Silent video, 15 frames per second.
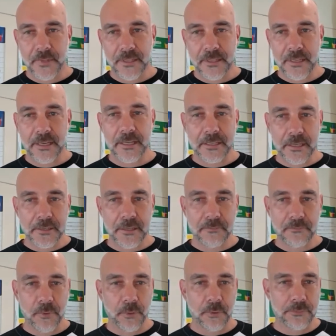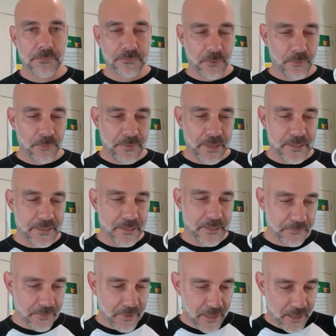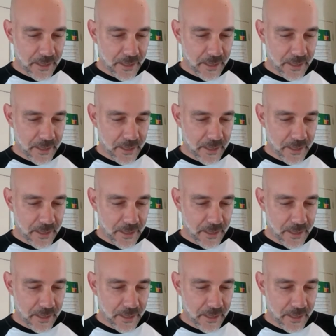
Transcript: cynicism of that stuff